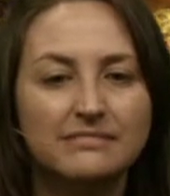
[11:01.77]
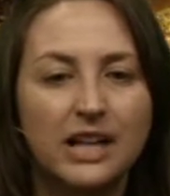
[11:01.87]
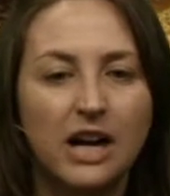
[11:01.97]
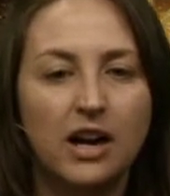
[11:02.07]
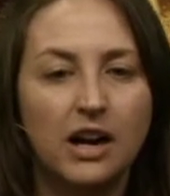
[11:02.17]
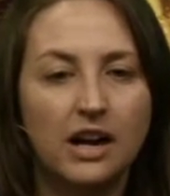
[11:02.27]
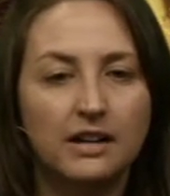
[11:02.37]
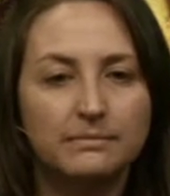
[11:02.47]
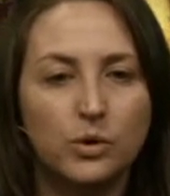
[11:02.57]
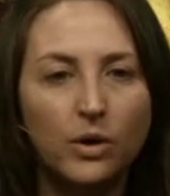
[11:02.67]

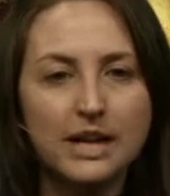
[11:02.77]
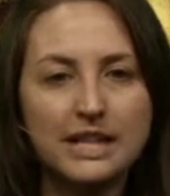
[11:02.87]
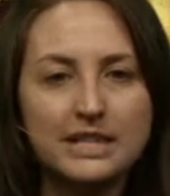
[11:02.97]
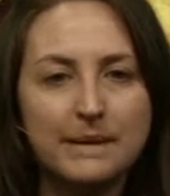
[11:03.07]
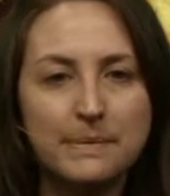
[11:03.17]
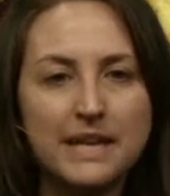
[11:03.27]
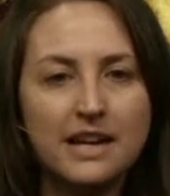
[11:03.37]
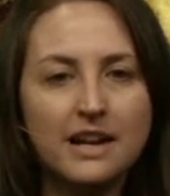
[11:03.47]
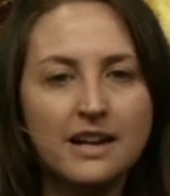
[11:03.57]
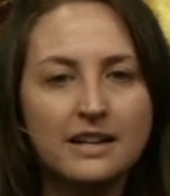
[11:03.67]
our organs up
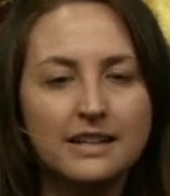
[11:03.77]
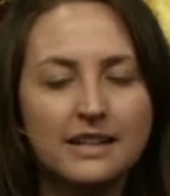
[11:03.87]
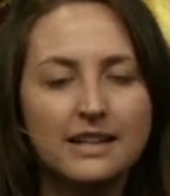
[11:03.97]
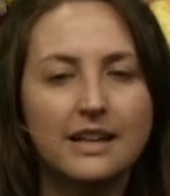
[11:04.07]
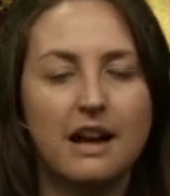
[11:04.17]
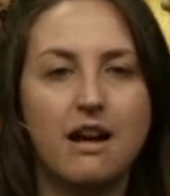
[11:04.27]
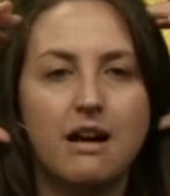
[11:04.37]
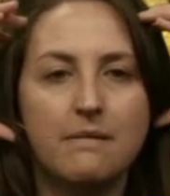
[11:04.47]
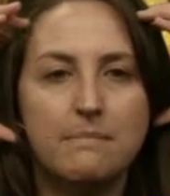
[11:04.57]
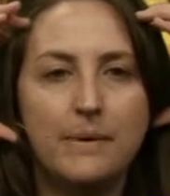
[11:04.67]
here,
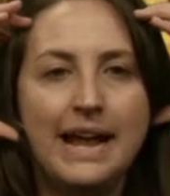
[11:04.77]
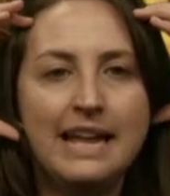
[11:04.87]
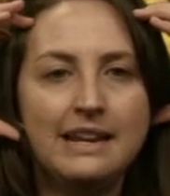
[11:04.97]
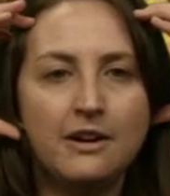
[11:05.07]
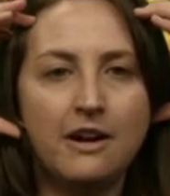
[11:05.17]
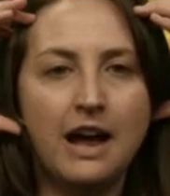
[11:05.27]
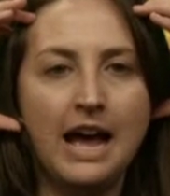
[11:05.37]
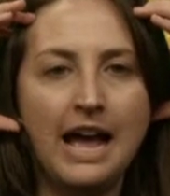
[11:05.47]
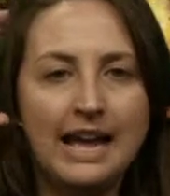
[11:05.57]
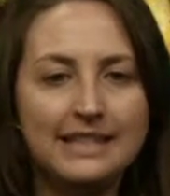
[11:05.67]
our brain and our
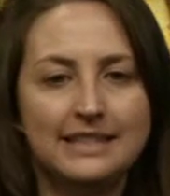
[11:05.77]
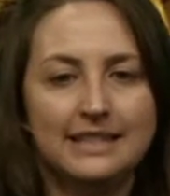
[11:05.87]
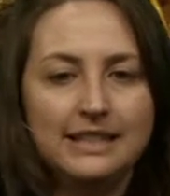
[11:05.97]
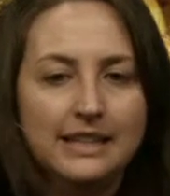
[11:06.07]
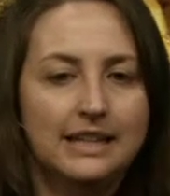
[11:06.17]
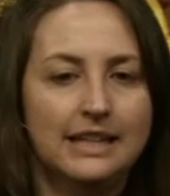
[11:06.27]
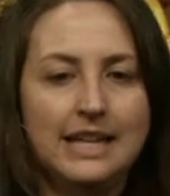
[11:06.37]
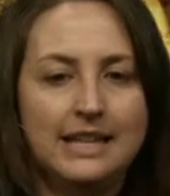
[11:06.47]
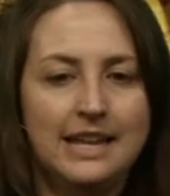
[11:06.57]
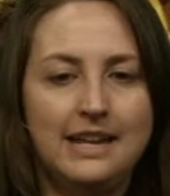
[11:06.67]
eyes,
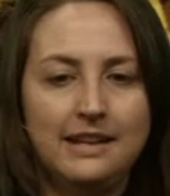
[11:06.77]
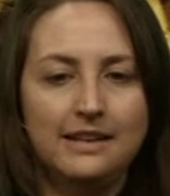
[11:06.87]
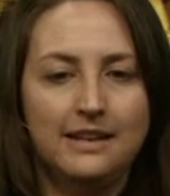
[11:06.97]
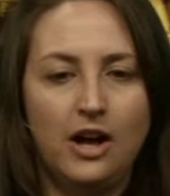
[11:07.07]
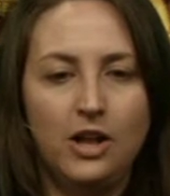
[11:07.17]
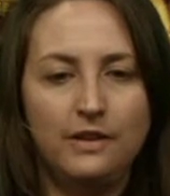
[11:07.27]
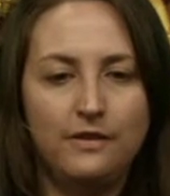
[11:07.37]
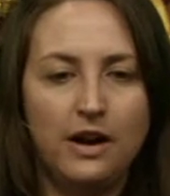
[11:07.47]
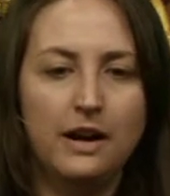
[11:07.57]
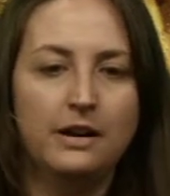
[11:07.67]
and then all of
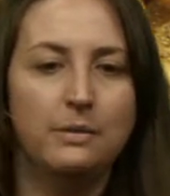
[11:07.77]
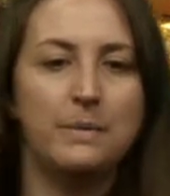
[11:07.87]
our, what we